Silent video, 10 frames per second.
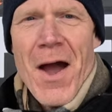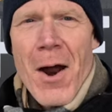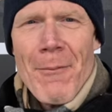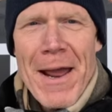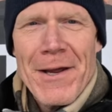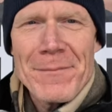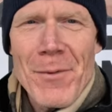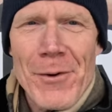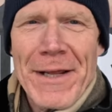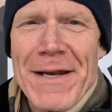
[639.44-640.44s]
All right, good
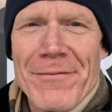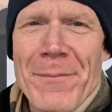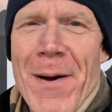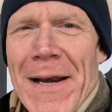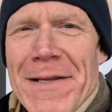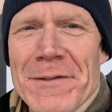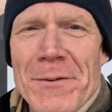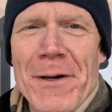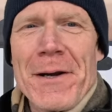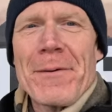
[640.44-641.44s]
morning everybody.
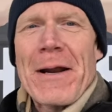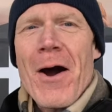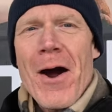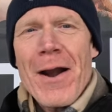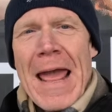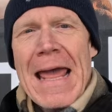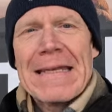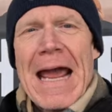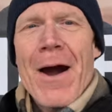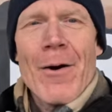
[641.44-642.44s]
So here we are at
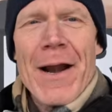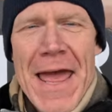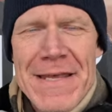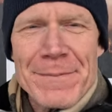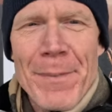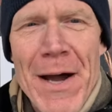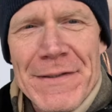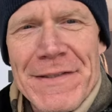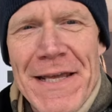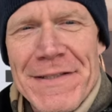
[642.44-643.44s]
our
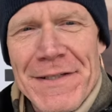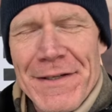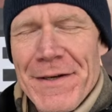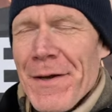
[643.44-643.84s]
S-Bahn station,